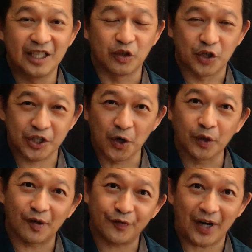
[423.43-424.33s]
to show
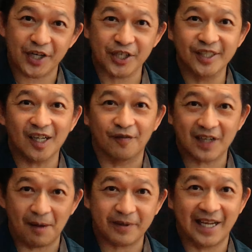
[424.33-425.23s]
the fraction of
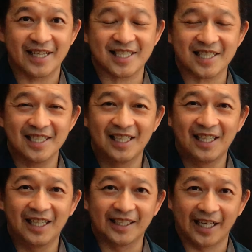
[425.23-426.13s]
cupcakes
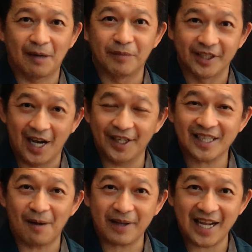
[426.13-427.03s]
that are banana
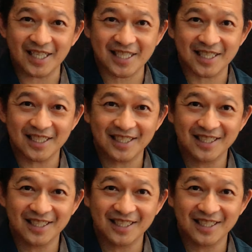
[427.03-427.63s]
cupcakes?